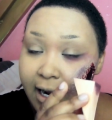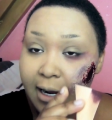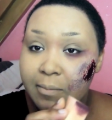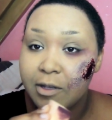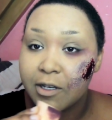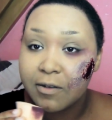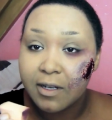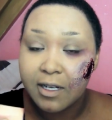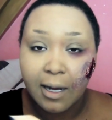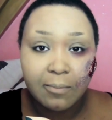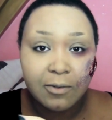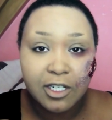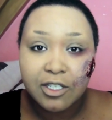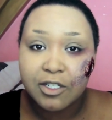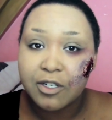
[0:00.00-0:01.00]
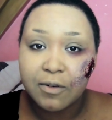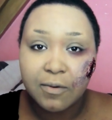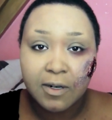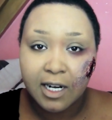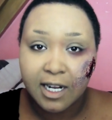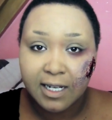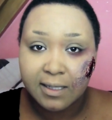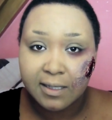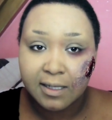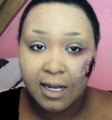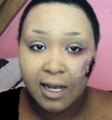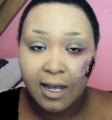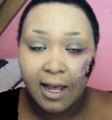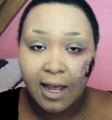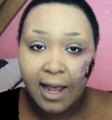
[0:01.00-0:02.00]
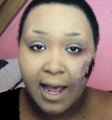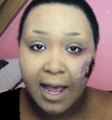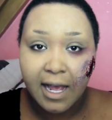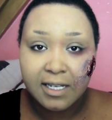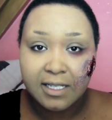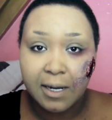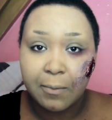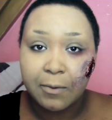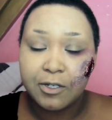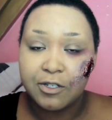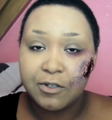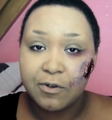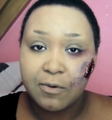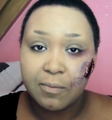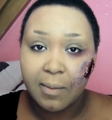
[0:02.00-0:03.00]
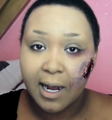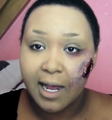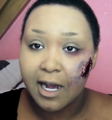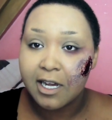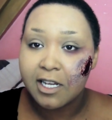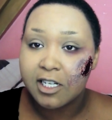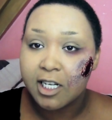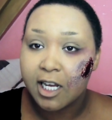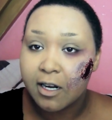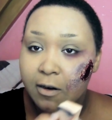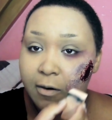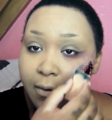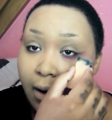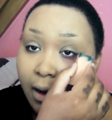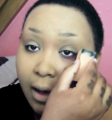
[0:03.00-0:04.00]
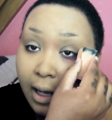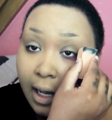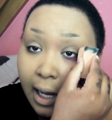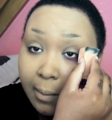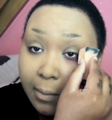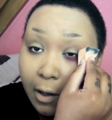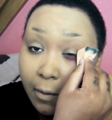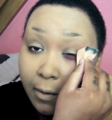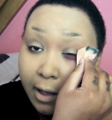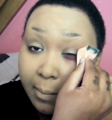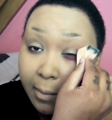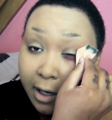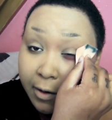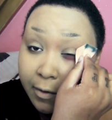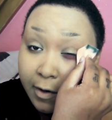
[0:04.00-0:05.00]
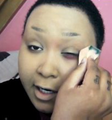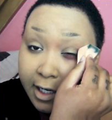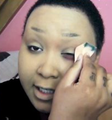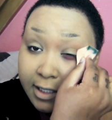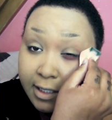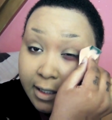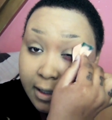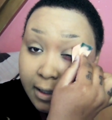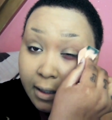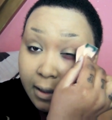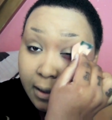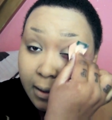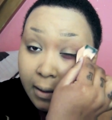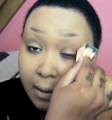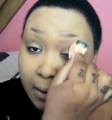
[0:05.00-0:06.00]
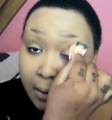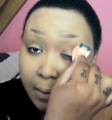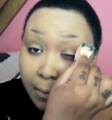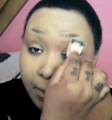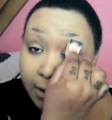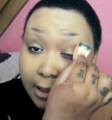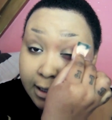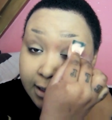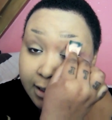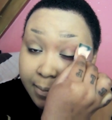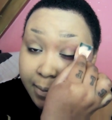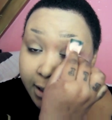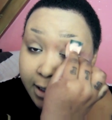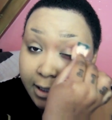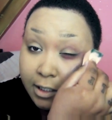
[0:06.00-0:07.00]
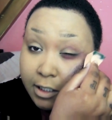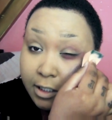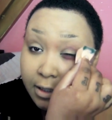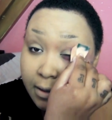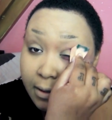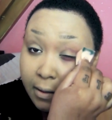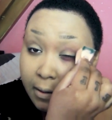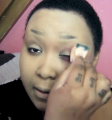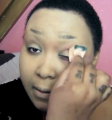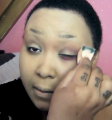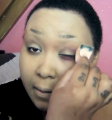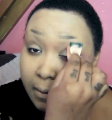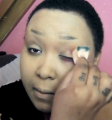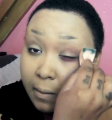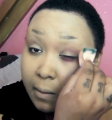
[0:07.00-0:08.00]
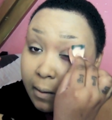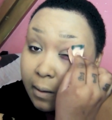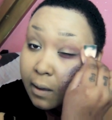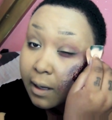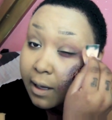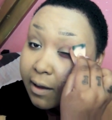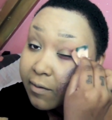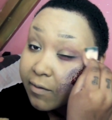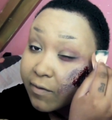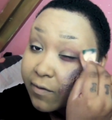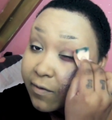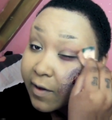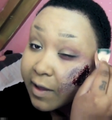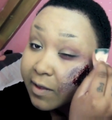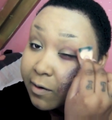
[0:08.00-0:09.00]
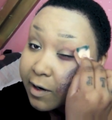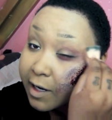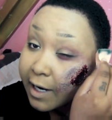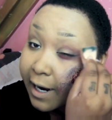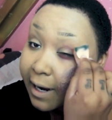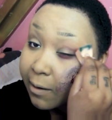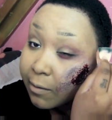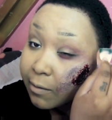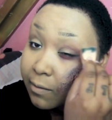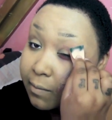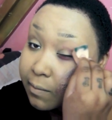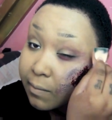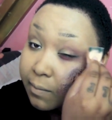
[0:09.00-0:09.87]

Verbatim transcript: it. I'm, I'm just doing this as I would do my eyeshadow. I'm going in my crease with that sponge and feather it out.